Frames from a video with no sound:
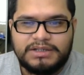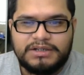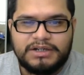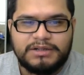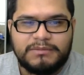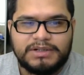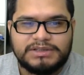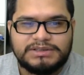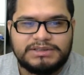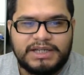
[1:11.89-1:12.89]
You're going to want
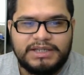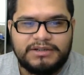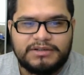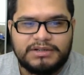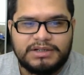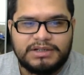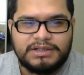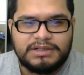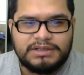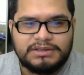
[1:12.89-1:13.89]
to cite
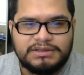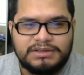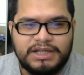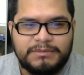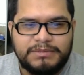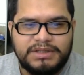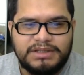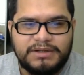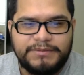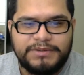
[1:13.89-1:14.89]
your
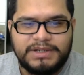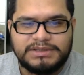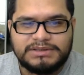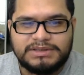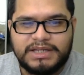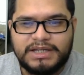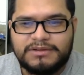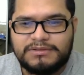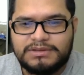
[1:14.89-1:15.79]
MWS account